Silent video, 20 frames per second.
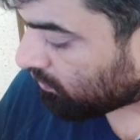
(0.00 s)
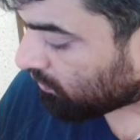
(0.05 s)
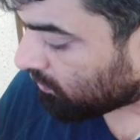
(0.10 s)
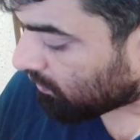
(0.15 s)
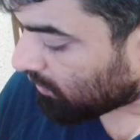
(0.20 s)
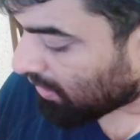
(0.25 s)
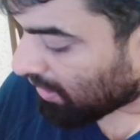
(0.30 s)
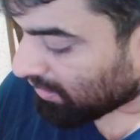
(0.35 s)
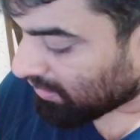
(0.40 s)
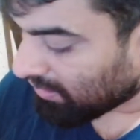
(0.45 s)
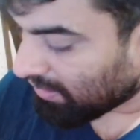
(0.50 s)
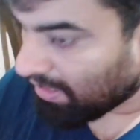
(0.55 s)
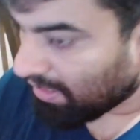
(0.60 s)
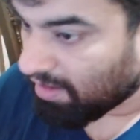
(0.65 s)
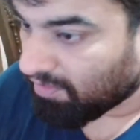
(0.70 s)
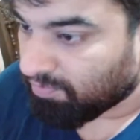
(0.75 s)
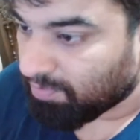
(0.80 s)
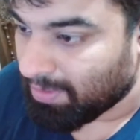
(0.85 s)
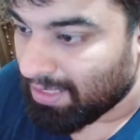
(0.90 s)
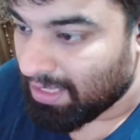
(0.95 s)
That's the
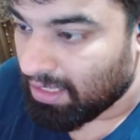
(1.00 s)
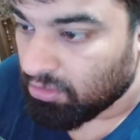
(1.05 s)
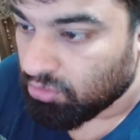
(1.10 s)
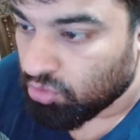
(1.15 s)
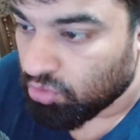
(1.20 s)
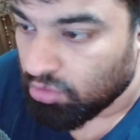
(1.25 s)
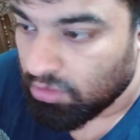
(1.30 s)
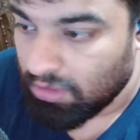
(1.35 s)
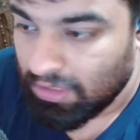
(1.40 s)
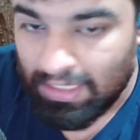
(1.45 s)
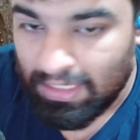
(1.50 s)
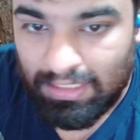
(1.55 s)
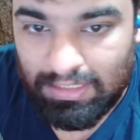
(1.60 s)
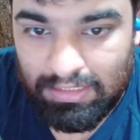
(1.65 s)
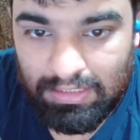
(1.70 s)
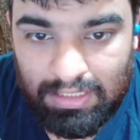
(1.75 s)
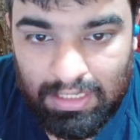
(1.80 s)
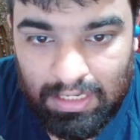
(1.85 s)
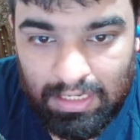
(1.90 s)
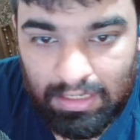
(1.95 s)
FPL code,
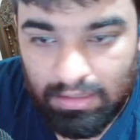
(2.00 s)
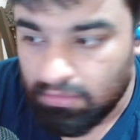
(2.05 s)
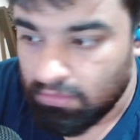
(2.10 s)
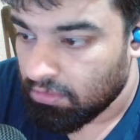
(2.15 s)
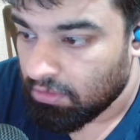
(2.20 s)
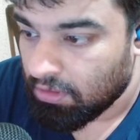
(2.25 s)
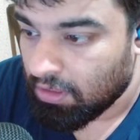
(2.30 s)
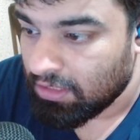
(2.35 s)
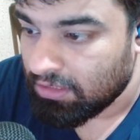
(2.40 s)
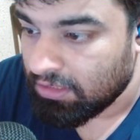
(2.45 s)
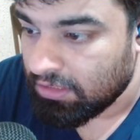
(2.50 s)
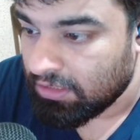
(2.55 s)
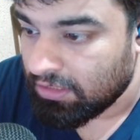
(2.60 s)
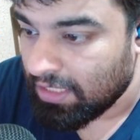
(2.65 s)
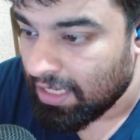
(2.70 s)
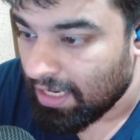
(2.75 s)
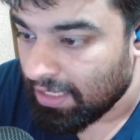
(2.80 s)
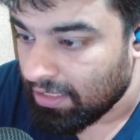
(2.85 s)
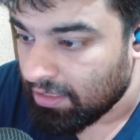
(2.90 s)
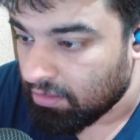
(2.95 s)
guys, there. I'll just
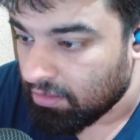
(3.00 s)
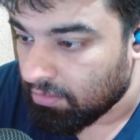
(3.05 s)
tag it.